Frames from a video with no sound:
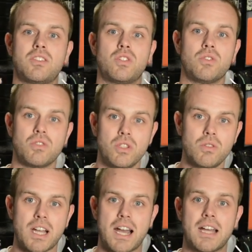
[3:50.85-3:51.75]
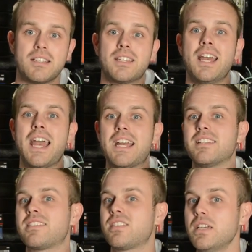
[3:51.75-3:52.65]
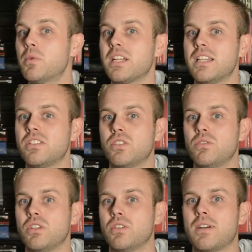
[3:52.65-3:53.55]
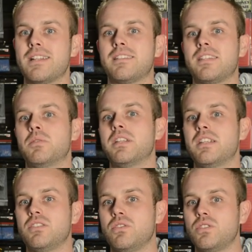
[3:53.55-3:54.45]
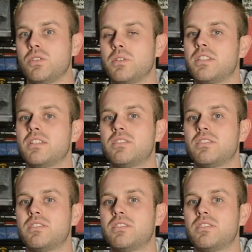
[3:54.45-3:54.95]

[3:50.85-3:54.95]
to you guys and see what it is you do and see what it is you do with it.